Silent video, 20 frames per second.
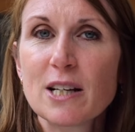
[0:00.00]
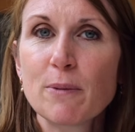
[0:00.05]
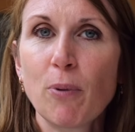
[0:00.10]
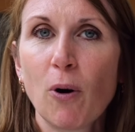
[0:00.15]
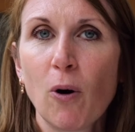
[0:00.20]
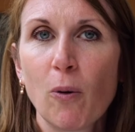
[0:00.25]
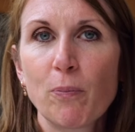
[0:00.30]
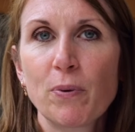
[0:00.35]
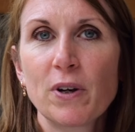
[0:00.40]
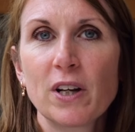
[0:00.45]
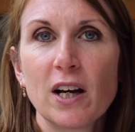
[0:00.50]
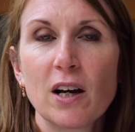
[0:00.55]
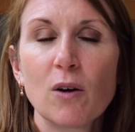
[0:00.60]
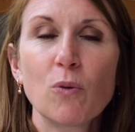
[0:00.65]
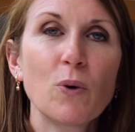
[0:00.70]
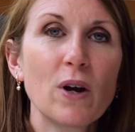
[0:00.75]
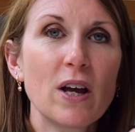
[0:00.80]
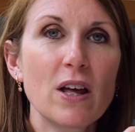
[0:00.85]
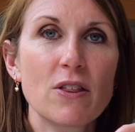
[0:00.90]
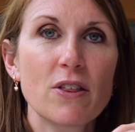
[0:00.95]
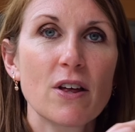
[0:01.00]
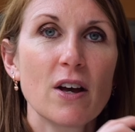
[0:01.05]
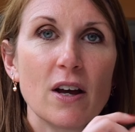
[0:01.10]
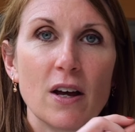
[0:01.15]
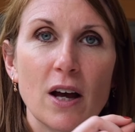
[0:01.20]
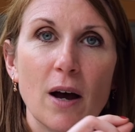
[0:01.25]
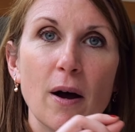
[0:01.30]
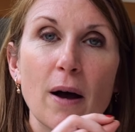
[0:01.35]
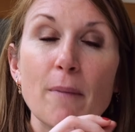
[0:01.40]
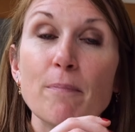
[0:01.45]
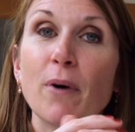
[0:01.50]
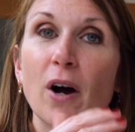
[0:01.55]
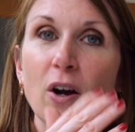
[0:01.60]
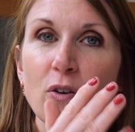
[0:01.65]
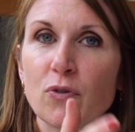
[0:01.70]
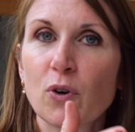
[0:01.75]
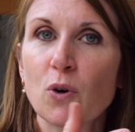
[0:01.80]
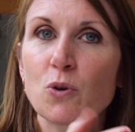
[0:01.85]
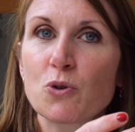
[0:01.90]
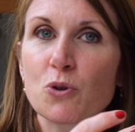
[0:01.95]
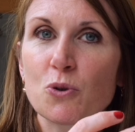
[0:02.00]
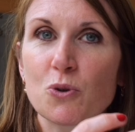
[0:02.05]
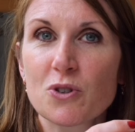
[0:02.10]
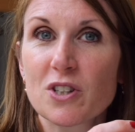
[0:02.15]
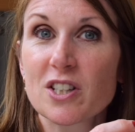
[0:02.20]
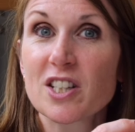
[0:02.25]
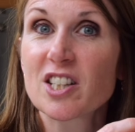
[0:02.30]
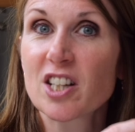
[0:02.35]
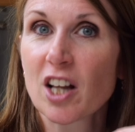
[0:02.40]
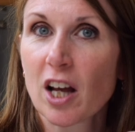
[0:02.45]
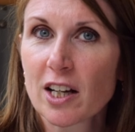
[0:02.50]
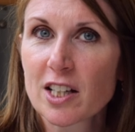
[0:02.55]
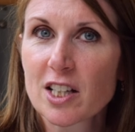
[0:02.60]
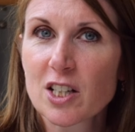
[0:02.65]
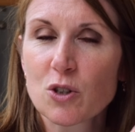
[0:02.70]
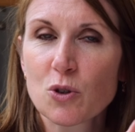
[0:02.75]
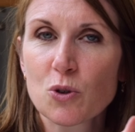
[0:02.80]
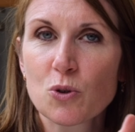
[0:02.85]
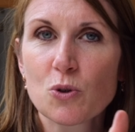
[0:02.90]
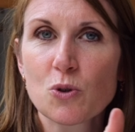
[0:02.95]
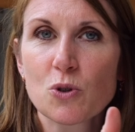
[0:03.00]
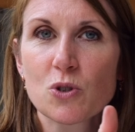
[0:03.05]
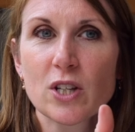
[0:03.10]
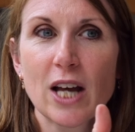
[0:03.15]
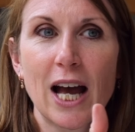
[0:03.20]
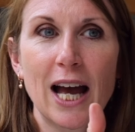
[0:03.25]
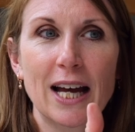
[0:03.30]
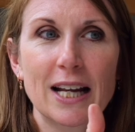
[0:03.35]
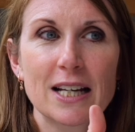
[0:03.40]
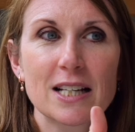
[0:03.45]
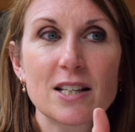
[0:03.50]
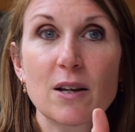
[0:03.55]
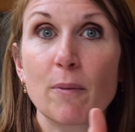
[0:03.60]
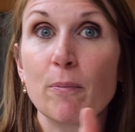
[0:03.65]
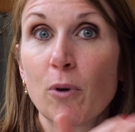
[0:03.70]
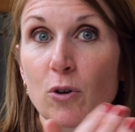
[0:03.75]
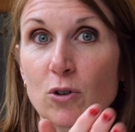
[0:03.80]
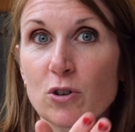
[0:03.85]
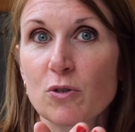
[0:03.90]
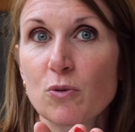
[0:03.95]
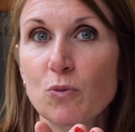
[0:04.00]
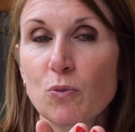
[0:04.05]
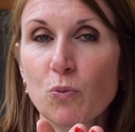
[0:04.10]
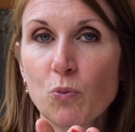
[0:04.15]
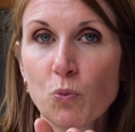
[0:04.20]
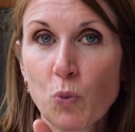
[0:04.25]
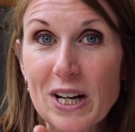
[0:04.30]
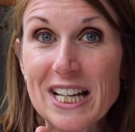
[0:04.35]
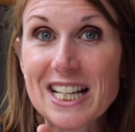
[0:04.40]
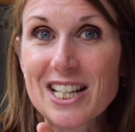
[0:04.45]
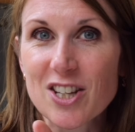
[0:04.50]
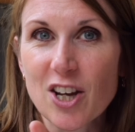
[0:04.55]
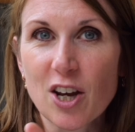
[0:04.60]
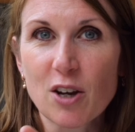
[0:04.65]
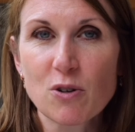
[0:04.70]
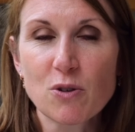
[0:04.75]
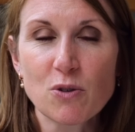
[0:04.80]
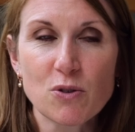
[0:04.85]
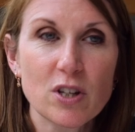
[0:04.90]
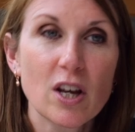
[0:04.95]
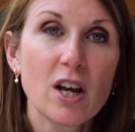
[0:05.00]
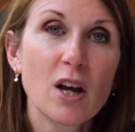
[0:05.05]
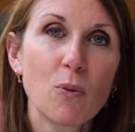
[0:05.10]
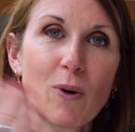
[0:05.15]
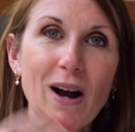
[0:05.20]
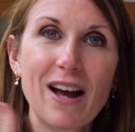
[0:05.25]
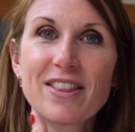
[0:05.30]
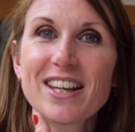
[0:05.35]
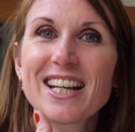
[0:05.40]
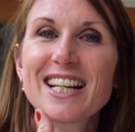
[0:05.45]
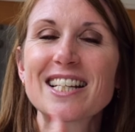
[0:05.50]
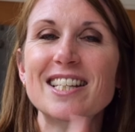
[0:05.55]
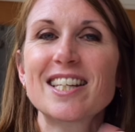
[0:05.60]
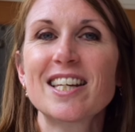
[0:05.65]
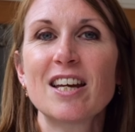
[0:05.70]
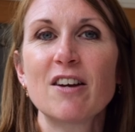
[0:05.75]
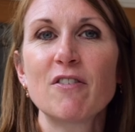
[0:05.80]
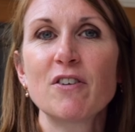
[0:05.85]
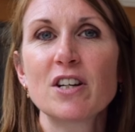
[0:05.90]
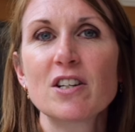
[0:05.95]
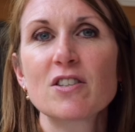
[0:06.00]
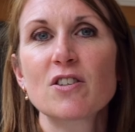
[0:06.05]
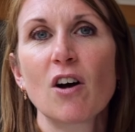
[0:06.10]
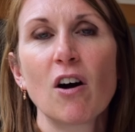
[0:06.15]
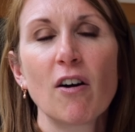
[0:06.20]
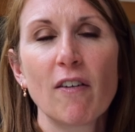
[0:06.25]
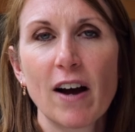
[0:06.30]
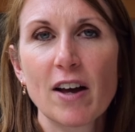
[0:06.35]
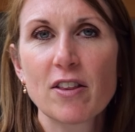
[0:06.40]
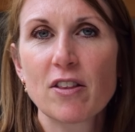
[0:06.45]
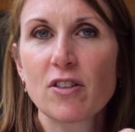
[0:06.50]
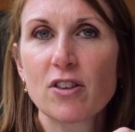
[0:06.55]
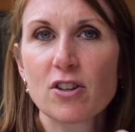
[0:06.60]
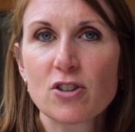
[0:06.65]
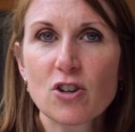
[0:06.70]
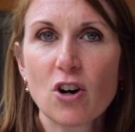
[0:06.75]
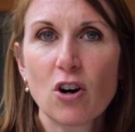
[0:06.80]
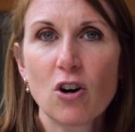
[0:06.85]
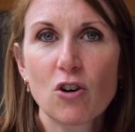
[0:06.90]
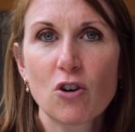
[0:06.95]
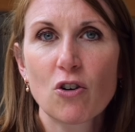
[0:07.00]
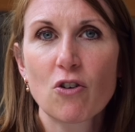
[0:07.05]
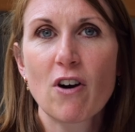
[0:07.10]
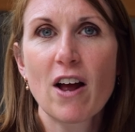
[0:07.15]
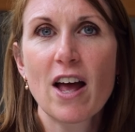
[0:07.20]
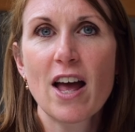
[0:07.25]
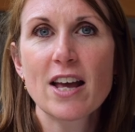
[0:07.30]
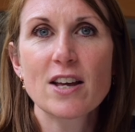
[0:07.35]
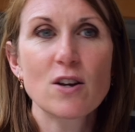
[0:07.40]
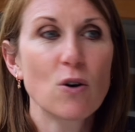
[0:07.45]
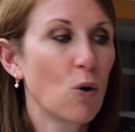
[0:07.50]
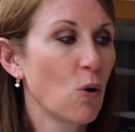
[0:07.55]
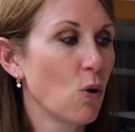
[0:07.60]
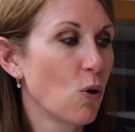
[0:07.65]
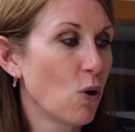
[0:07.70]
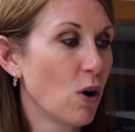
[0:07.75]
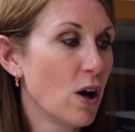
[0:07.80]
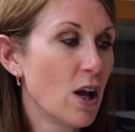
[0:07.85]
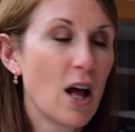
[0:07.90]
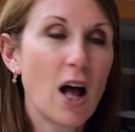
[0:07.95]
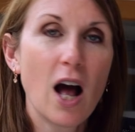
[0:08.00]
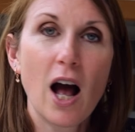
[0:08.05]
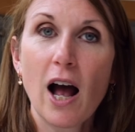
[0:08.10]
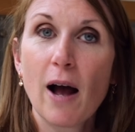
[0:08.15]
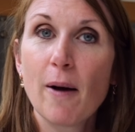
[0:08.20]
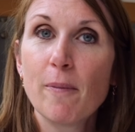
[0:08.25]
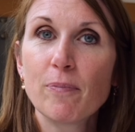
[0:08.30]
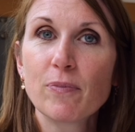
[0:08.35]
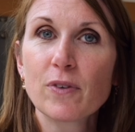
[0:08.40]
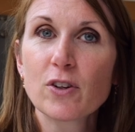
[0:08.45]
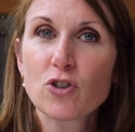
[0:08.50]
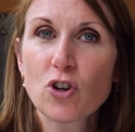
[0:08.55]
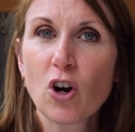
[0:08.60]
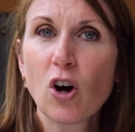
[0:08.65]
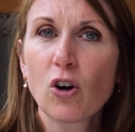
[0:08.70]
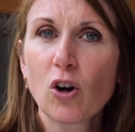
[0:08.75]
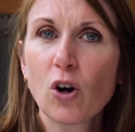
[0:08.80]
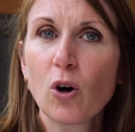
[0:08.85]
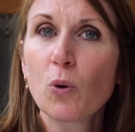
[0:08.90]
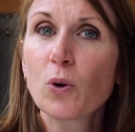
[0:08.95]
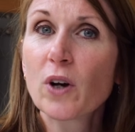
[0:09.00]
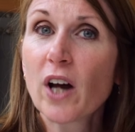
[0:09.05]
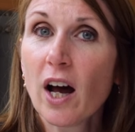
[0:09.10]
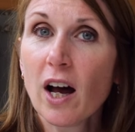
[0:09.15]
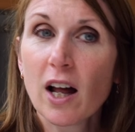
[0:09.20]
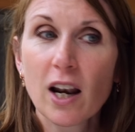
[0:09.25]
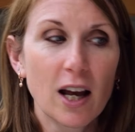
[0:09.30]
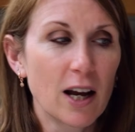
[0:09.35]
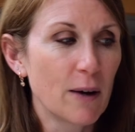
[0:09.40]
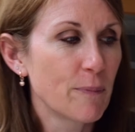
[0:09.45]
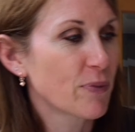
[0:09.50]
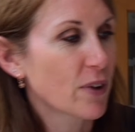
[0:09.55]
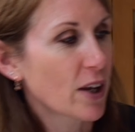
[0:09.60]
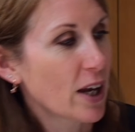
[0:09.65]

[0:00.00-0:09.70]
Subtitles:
popular with bifold doors and sliding doors and modern windows where the interiors are either the dark grey or charcoal colour.